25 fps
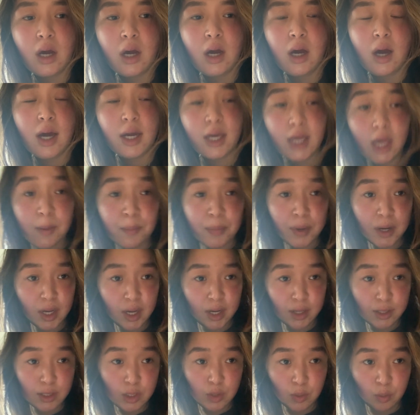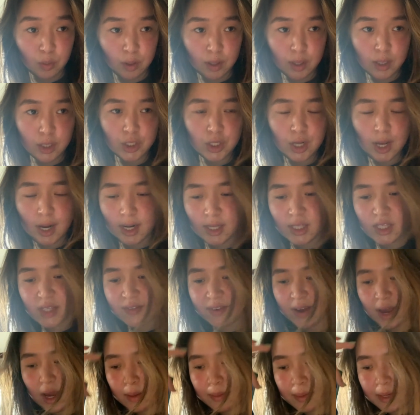I keep running out of storage, and it's
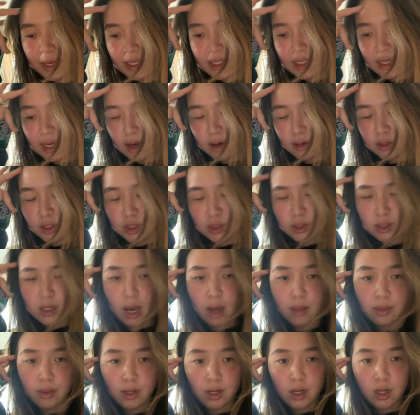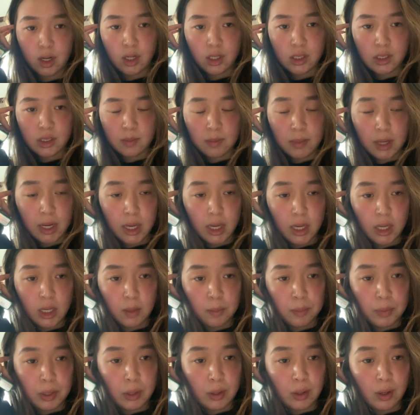fine because like I'll just download it onto my
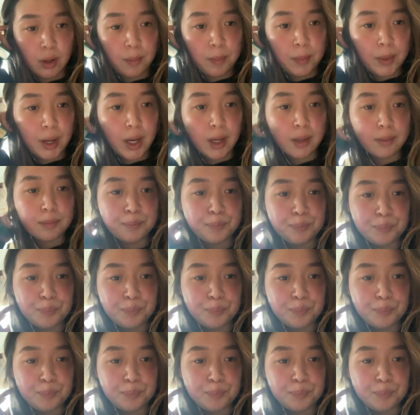computer, but